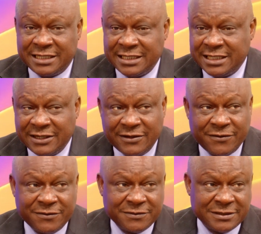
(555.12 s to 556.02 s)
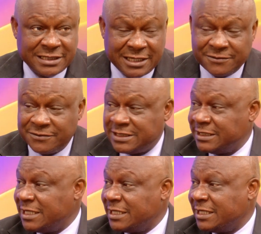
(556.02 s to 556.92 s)
on Dangote,
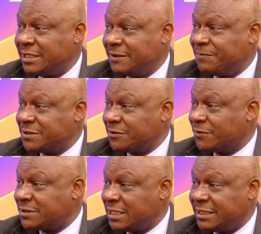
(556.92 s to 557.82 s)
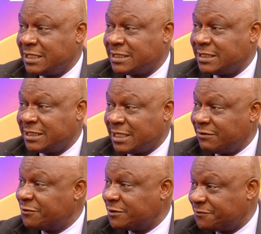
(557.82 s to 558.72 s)
and NNPC was selling at
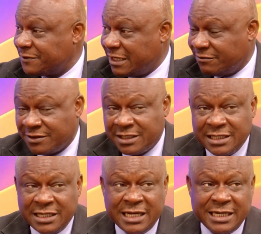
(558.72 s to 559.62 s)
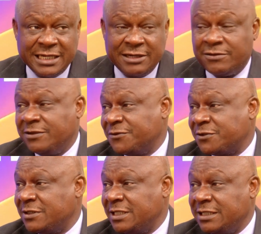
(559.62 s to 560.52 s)
9.45. And then all of a
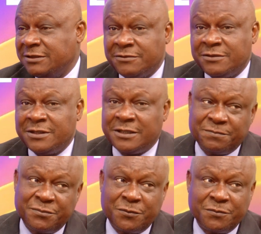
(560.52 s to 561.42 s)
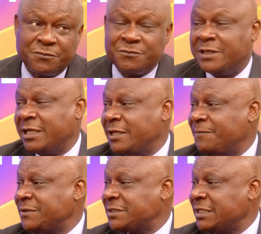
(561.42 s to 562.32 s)
sudden, boom,
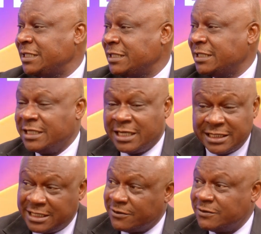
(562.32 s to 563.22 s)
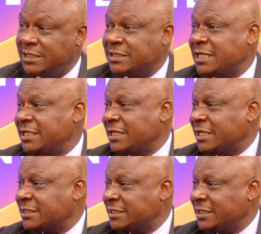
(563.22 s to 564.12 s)
Dangote is selling at
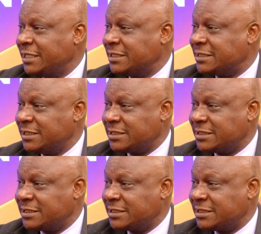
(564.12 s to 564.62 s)
8.60.